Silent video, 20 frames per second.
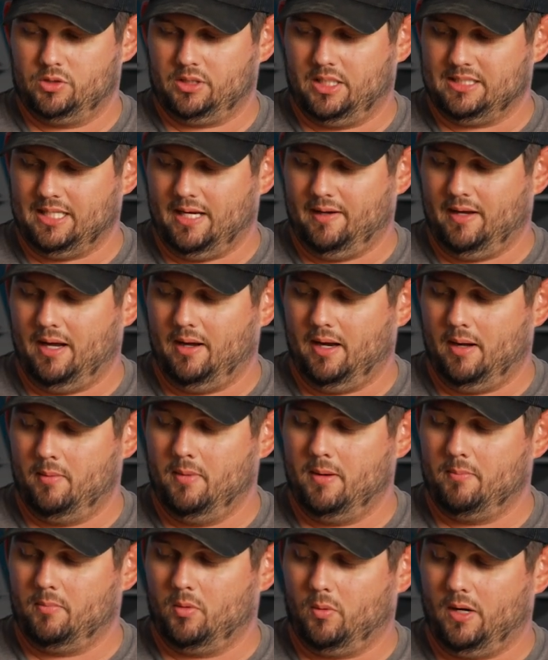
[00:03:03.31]
Because I
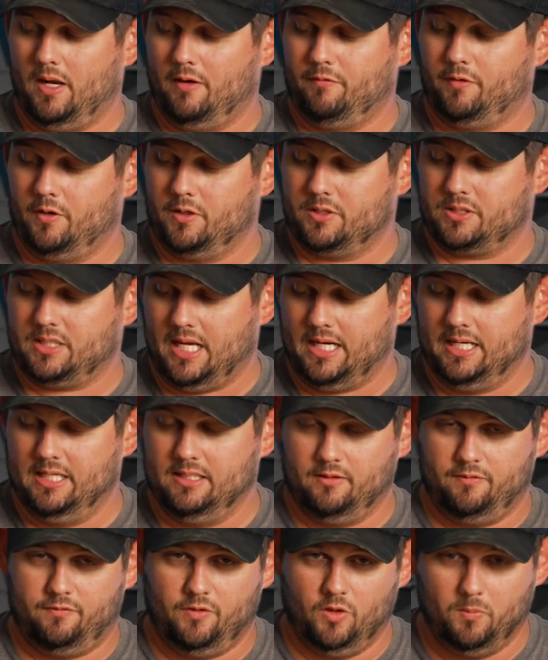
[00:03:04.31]
remember when I first got
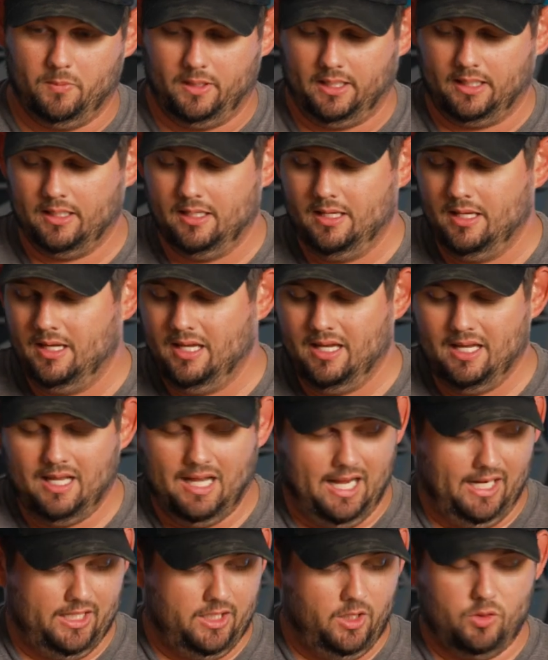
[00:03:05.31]
into filming,
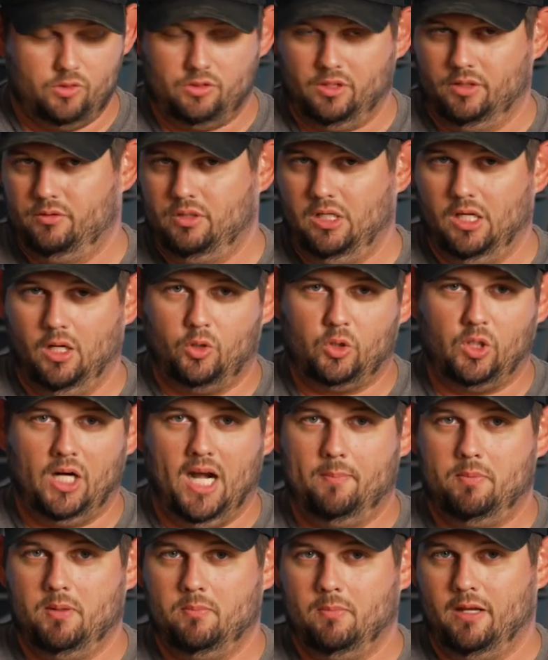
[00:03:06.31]
I used a
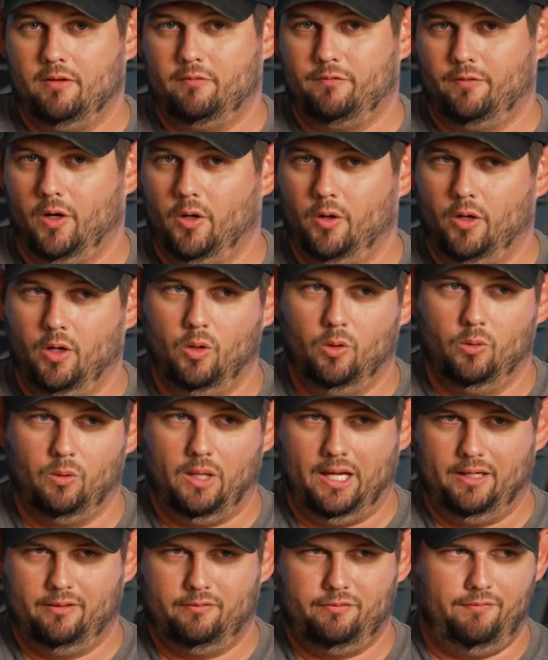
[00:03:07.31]
crappy Manfrotto,
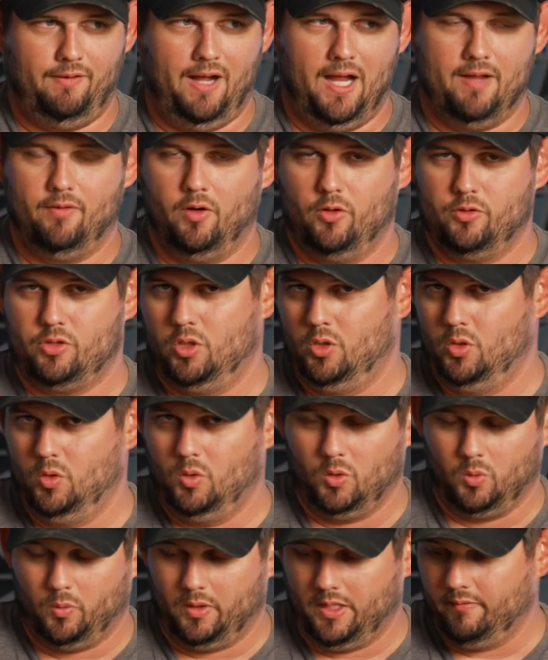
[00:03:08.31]
like 502
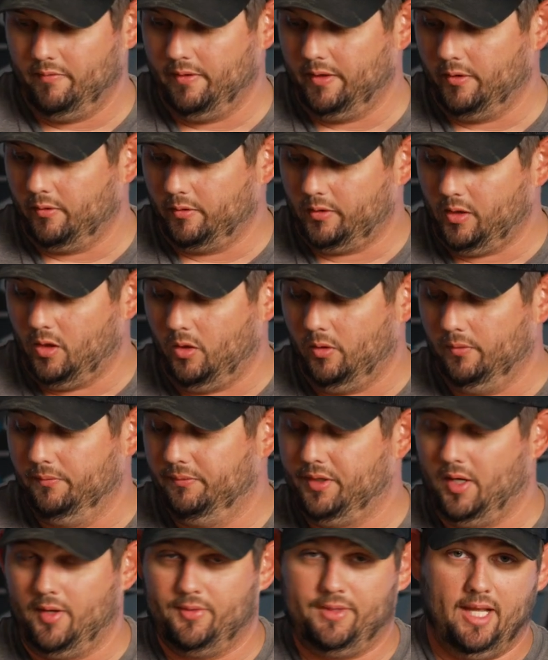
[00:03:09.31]
or whatever they were called, and
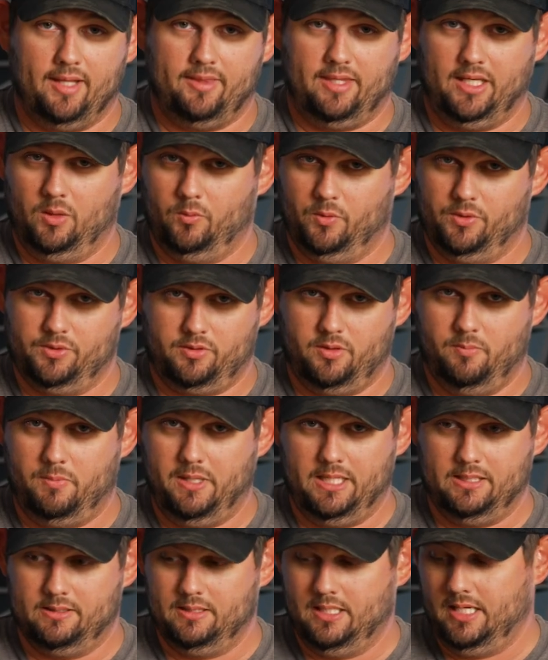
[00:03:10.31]
thought that thing was the
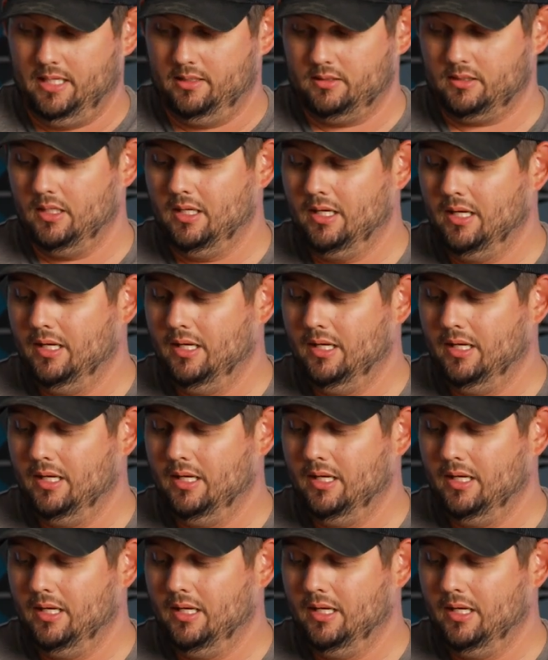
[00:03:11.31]
bee's knees.